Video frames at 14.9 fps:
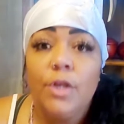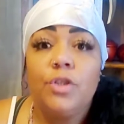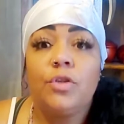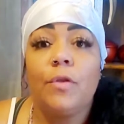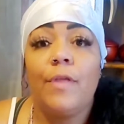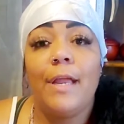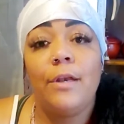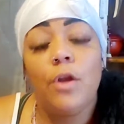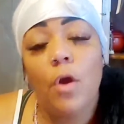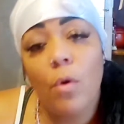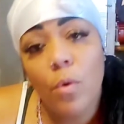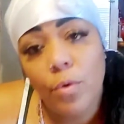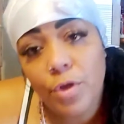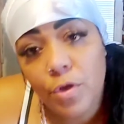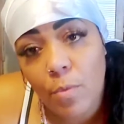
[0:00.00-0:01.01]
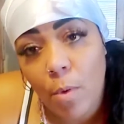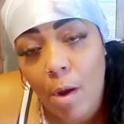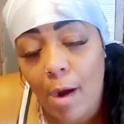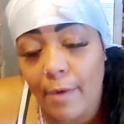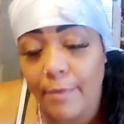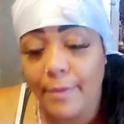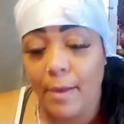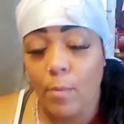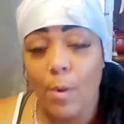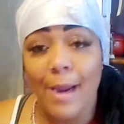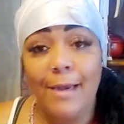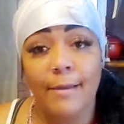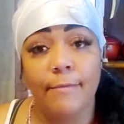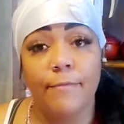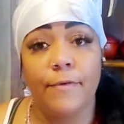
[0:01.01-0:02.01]
So they know who you are, and they're
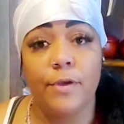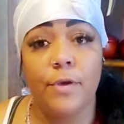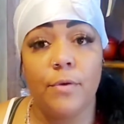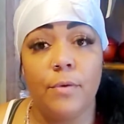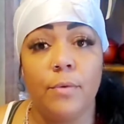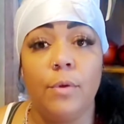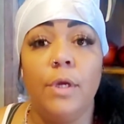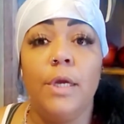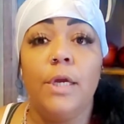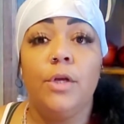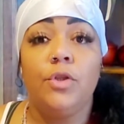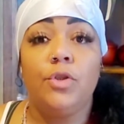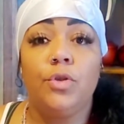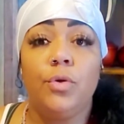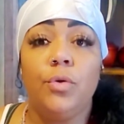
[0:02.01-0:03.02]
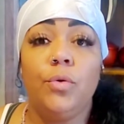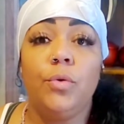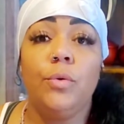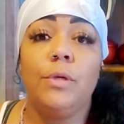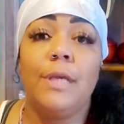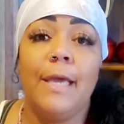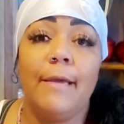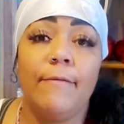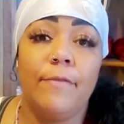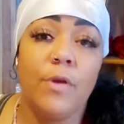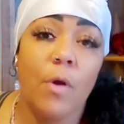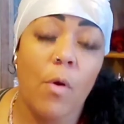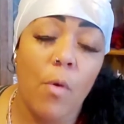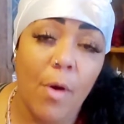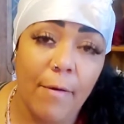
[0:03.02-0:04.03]
waiting for you to give
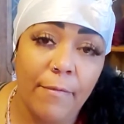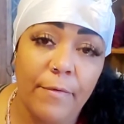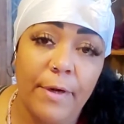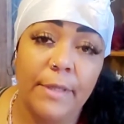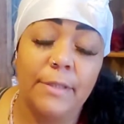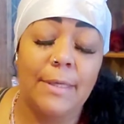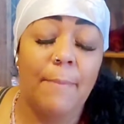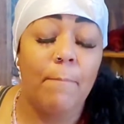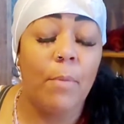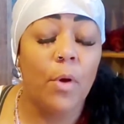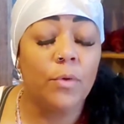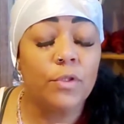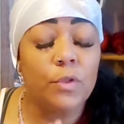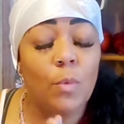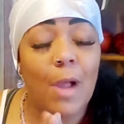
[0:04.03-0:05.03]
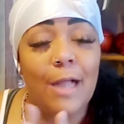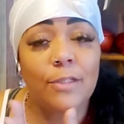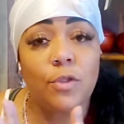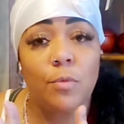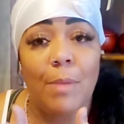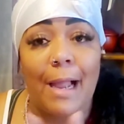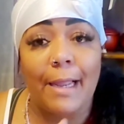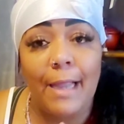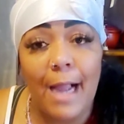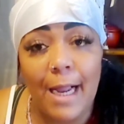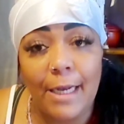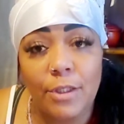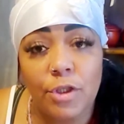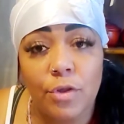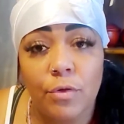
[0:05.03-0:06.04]
your offerings. And bonsoir to my
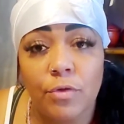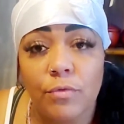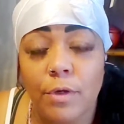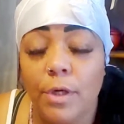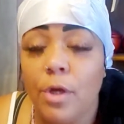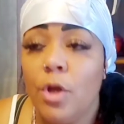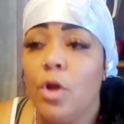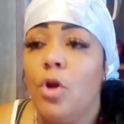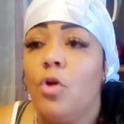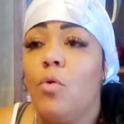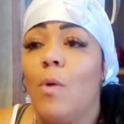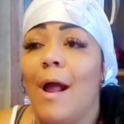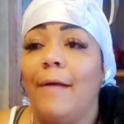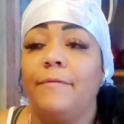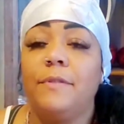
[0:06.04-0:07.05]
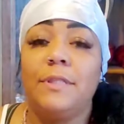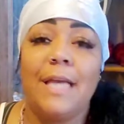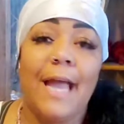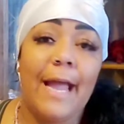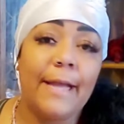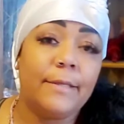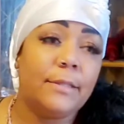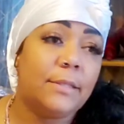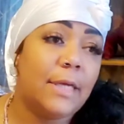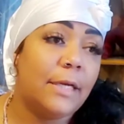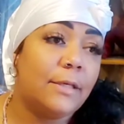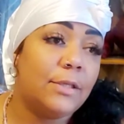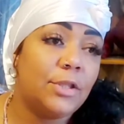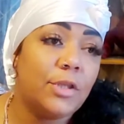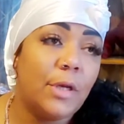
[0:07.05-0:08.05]
godchildren who have texted,
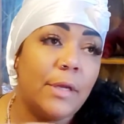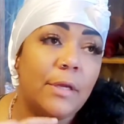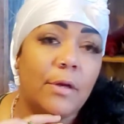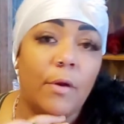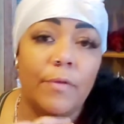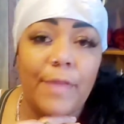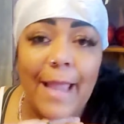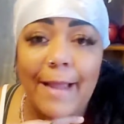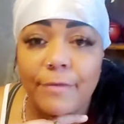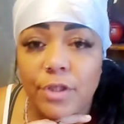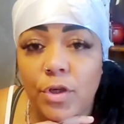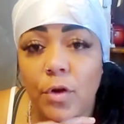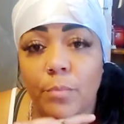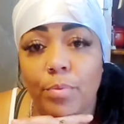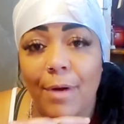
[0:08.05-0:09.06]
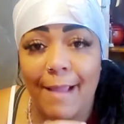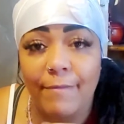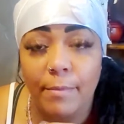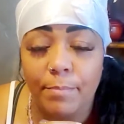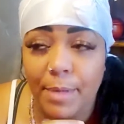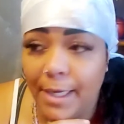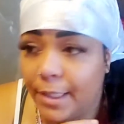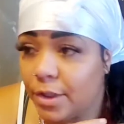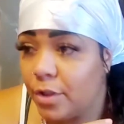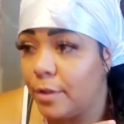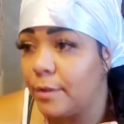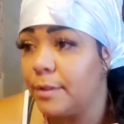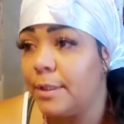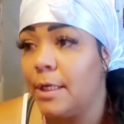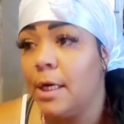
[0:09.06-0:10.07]
and they have showed private
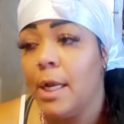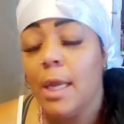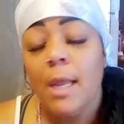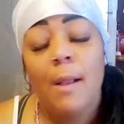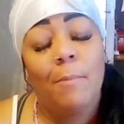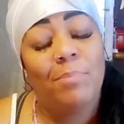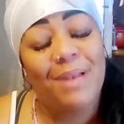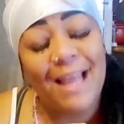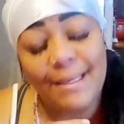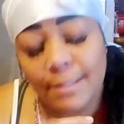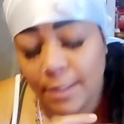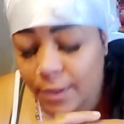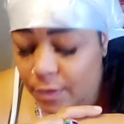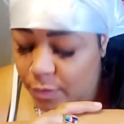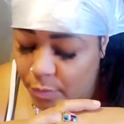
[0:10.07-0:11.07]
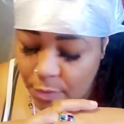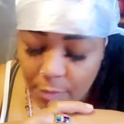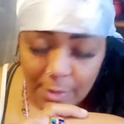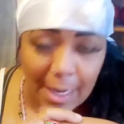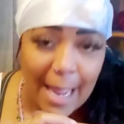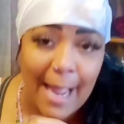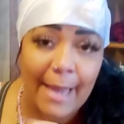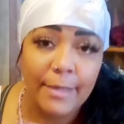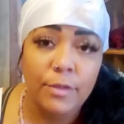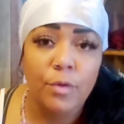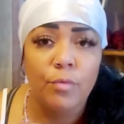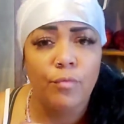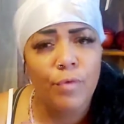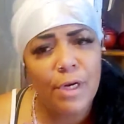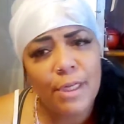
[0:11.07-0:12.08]
pictures, and blessings to you guys
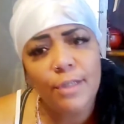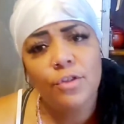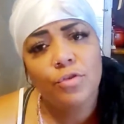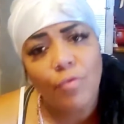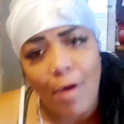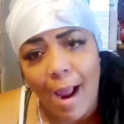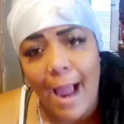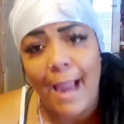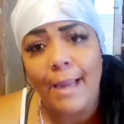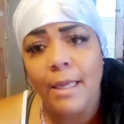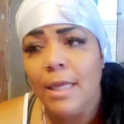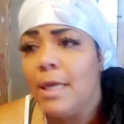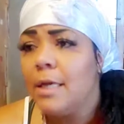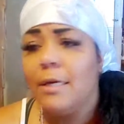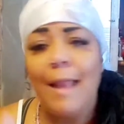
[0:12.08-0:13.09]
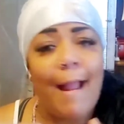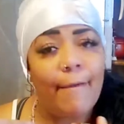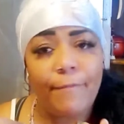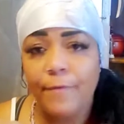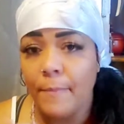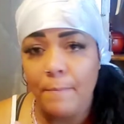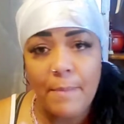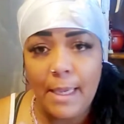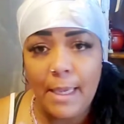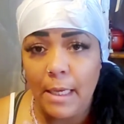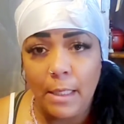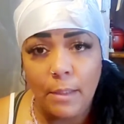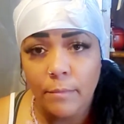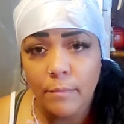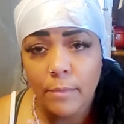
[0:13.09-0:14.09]
who really try, not for
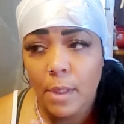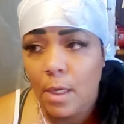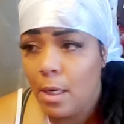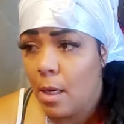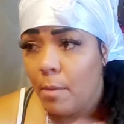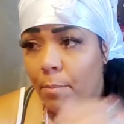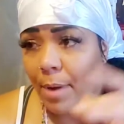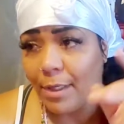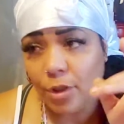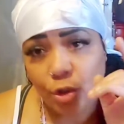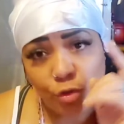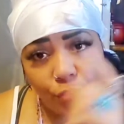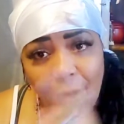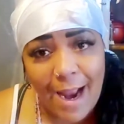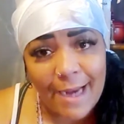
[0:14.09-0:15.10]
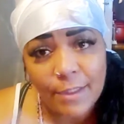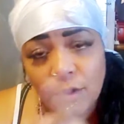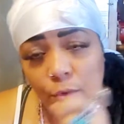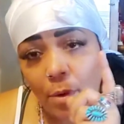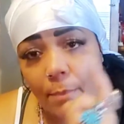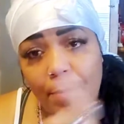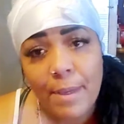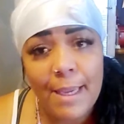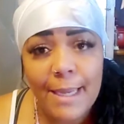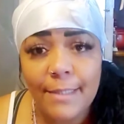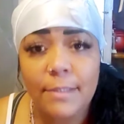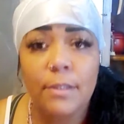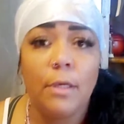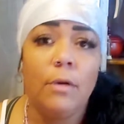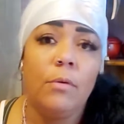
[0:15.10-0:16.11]
me, but try to
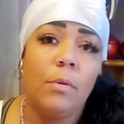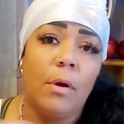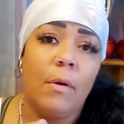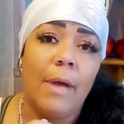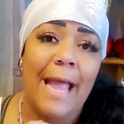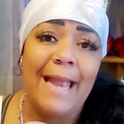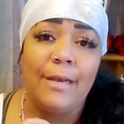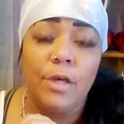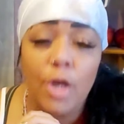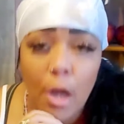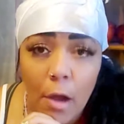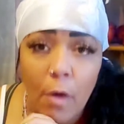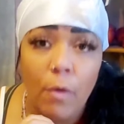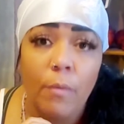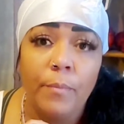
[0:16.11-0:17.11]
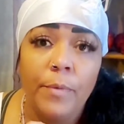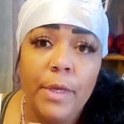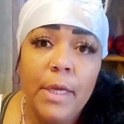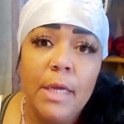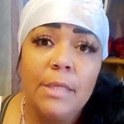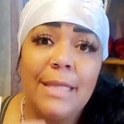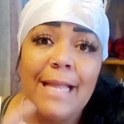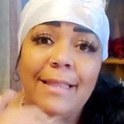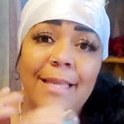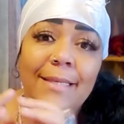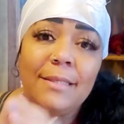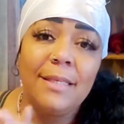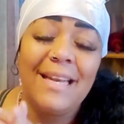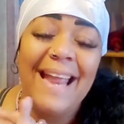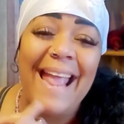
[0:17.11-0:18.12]
appease the Luo, and know that
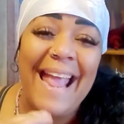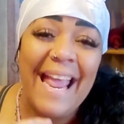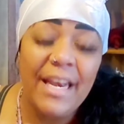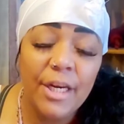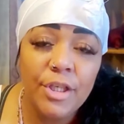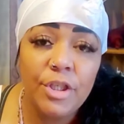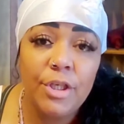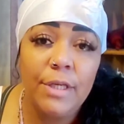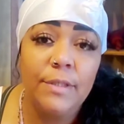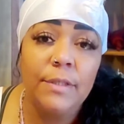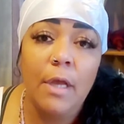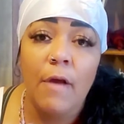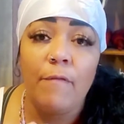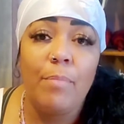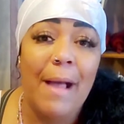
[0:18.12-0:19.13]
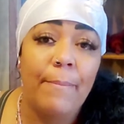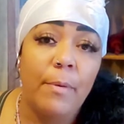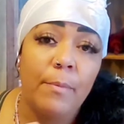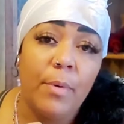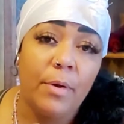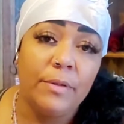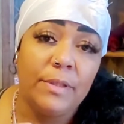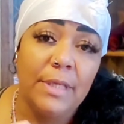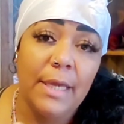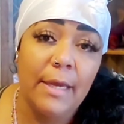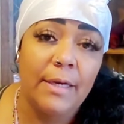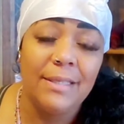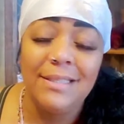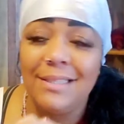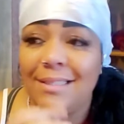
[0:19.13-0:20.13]
this are the energies of Papa Bon
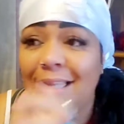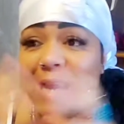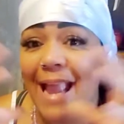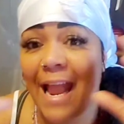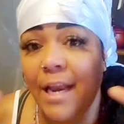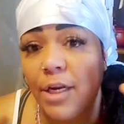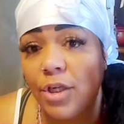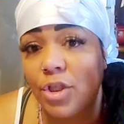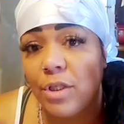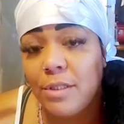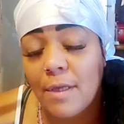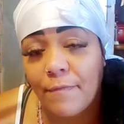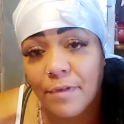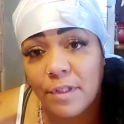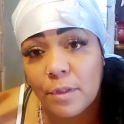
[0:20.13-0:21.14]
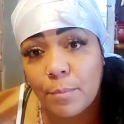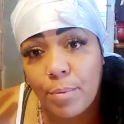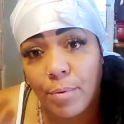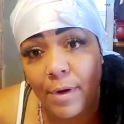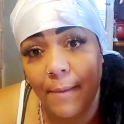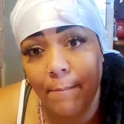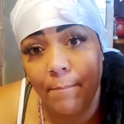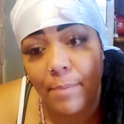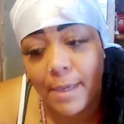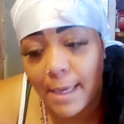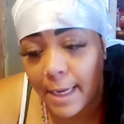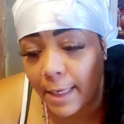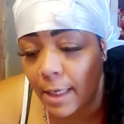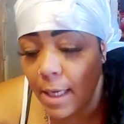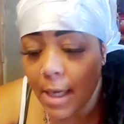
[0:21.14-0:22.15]
Dieu. This is the energies of a supreme
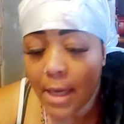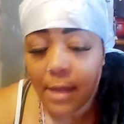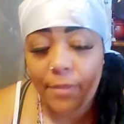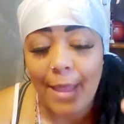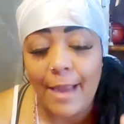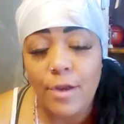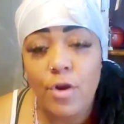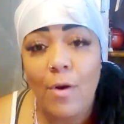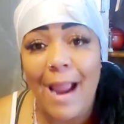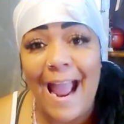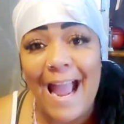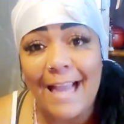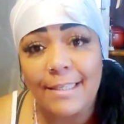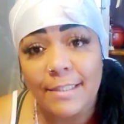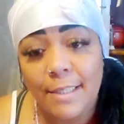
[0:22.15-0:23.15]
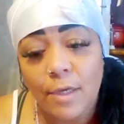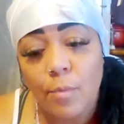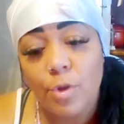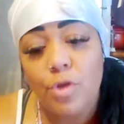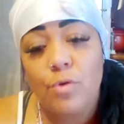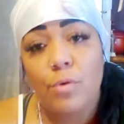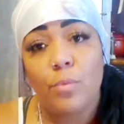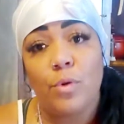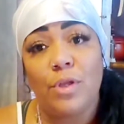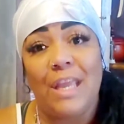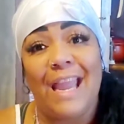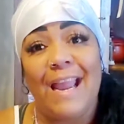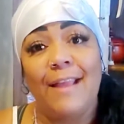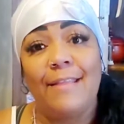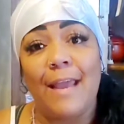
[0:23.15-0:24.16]
being that you're asking. When you
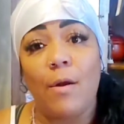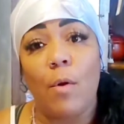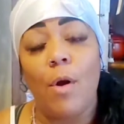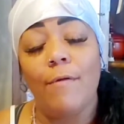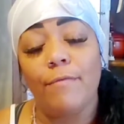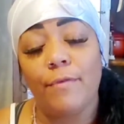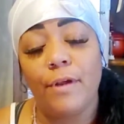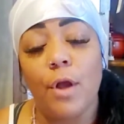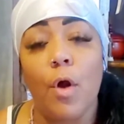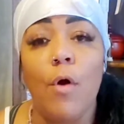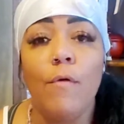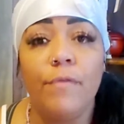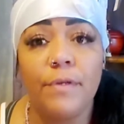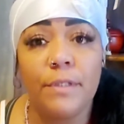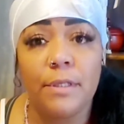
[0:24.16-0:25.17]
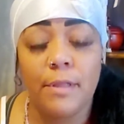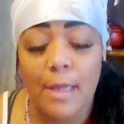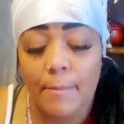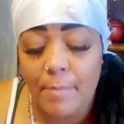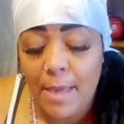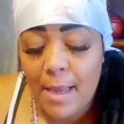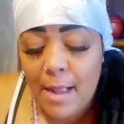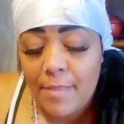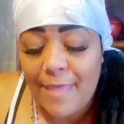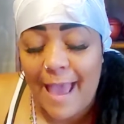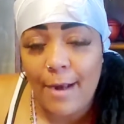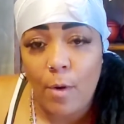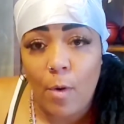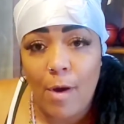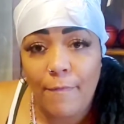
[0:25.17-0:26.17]
hand that offering over to them,
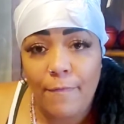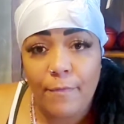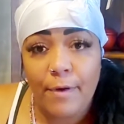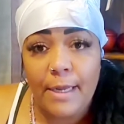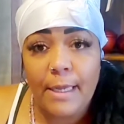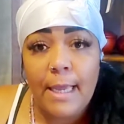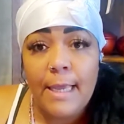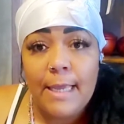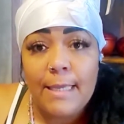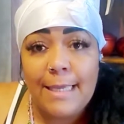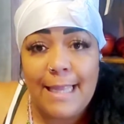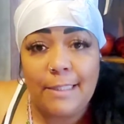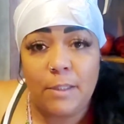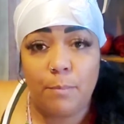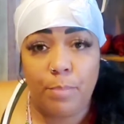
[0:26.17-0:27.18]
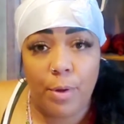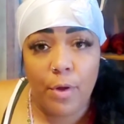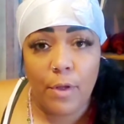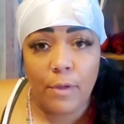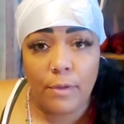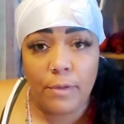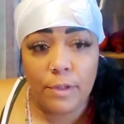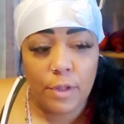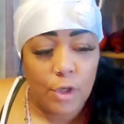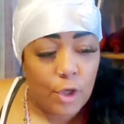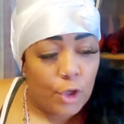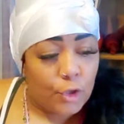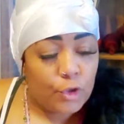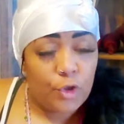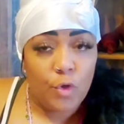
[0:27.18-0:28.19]
that offering gets pulled
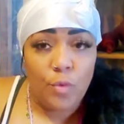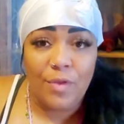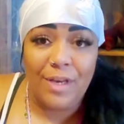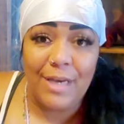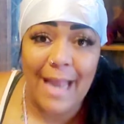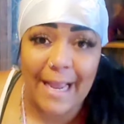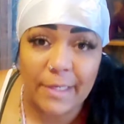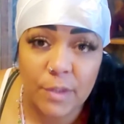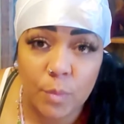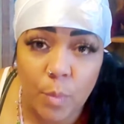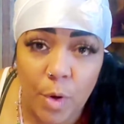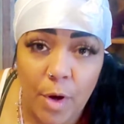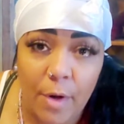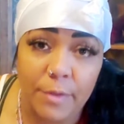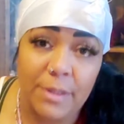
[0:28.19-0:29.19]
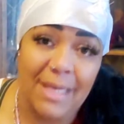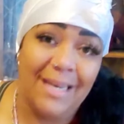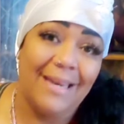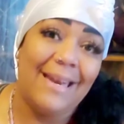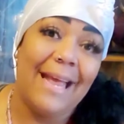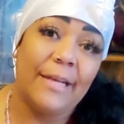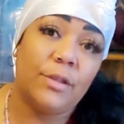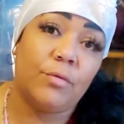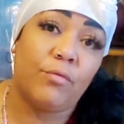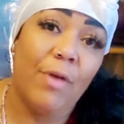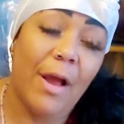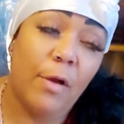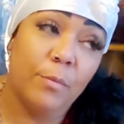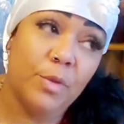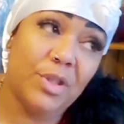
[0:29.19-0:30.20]
to the next world and the next
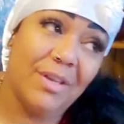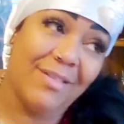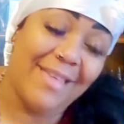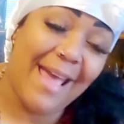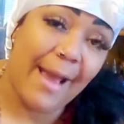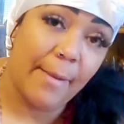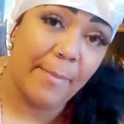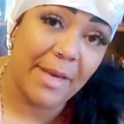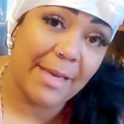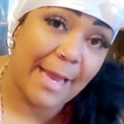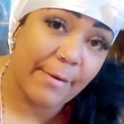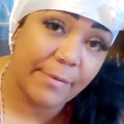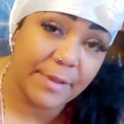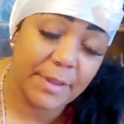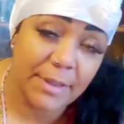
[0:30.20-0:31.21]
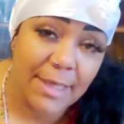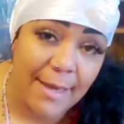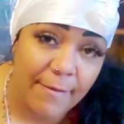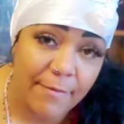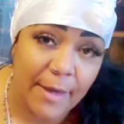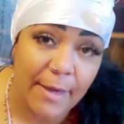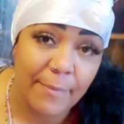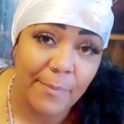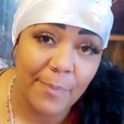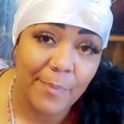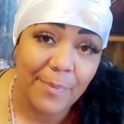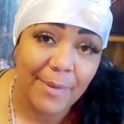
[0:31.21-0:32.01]
realm to them, and they receive it.